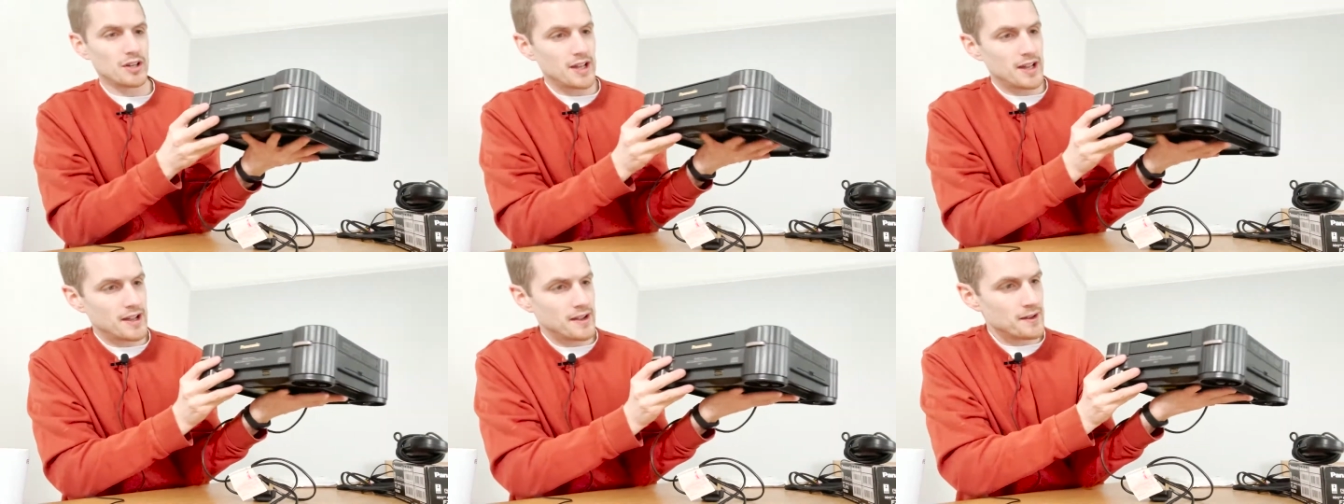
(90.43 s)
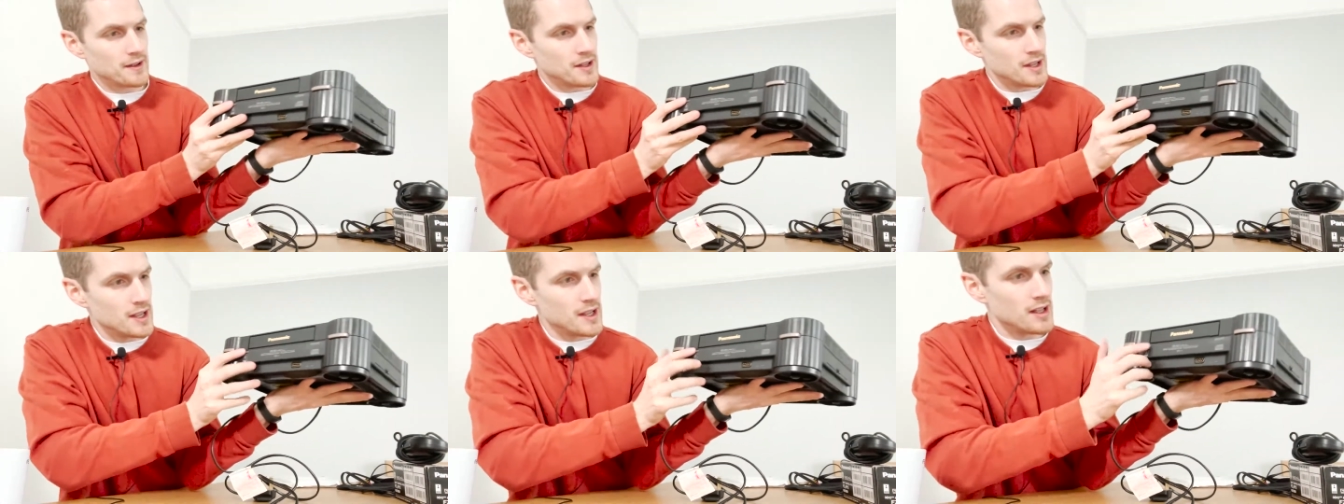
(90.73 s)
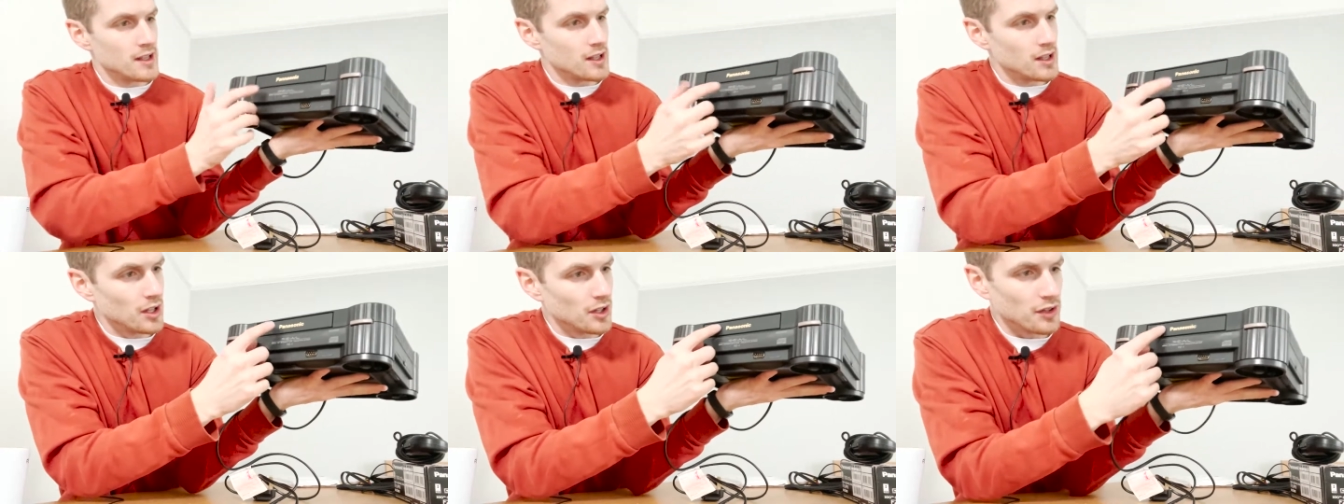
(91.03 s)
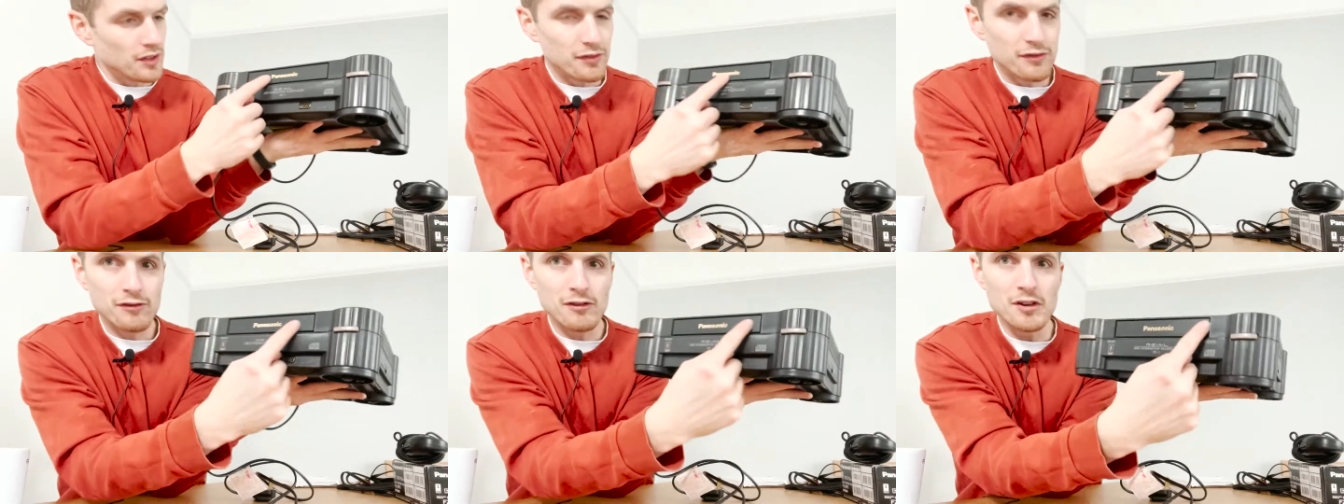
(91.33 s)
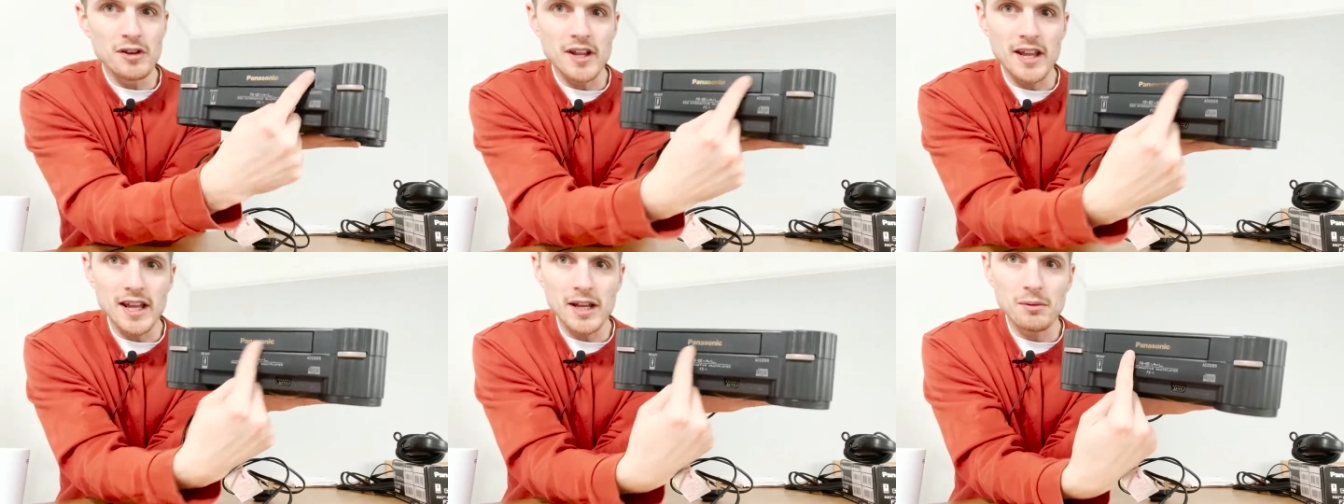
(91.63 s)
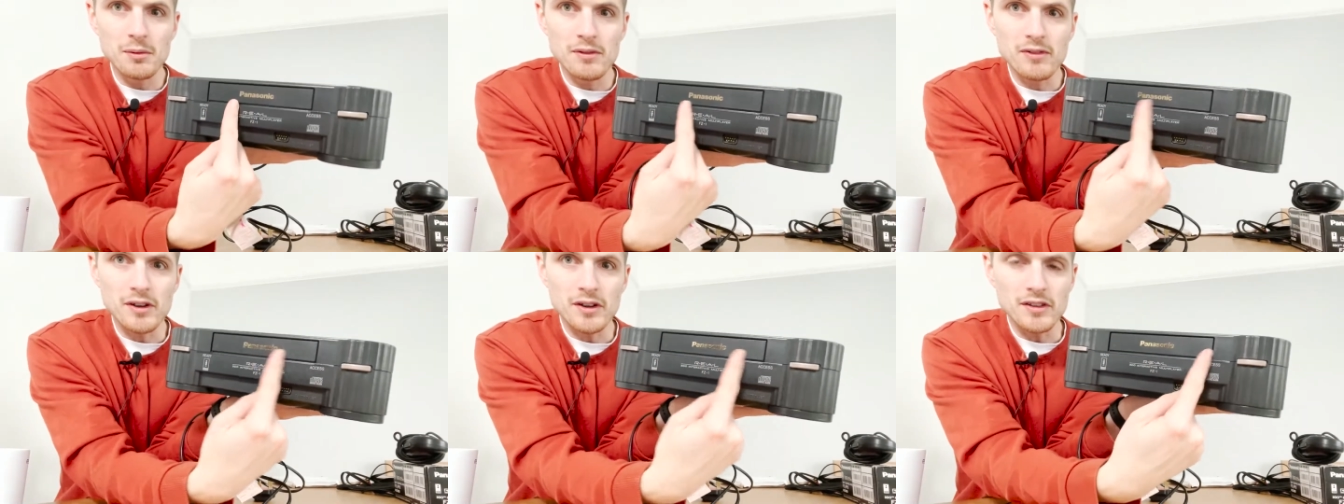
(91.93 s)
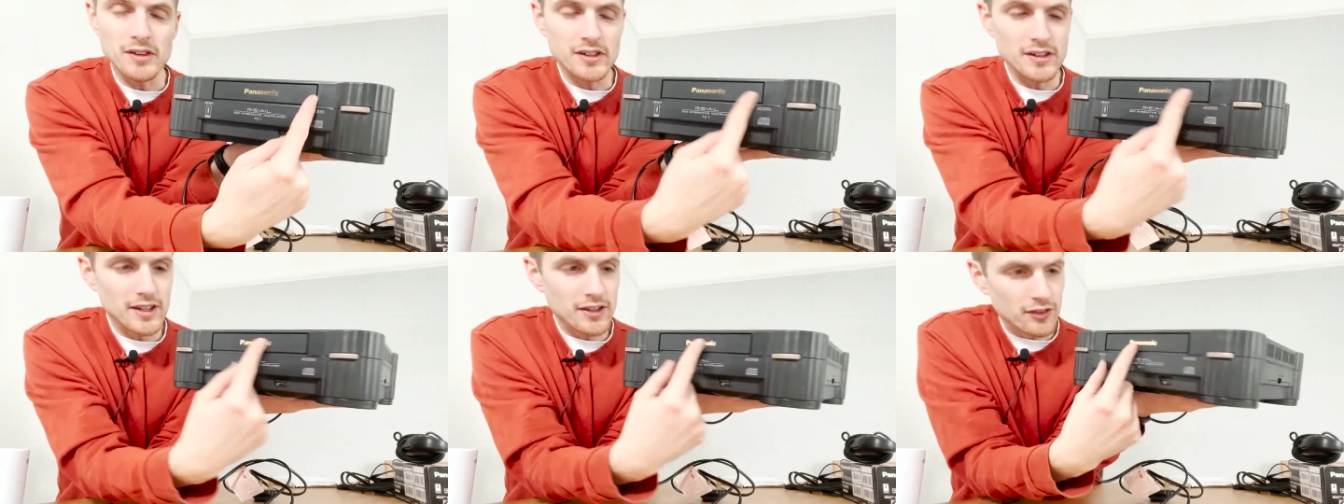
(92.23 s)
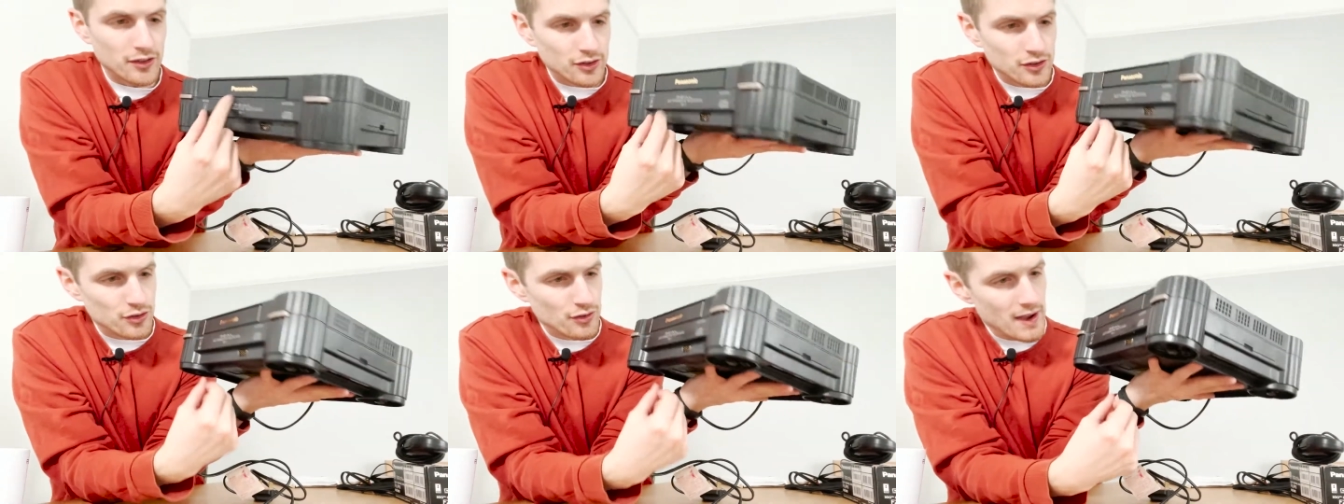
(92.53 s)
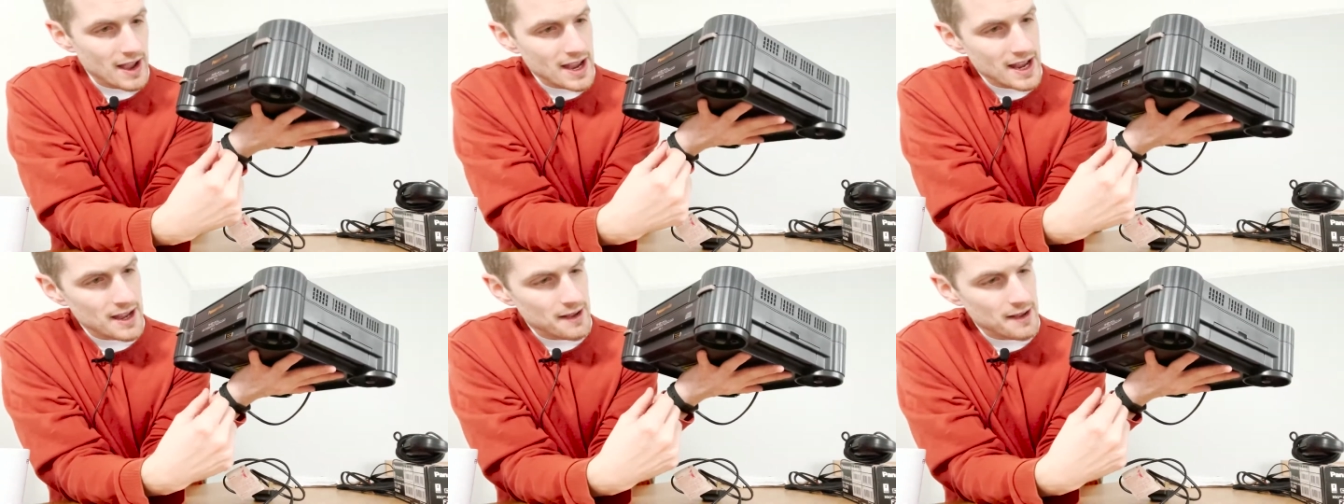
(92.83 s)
Despite a poor set of launch games,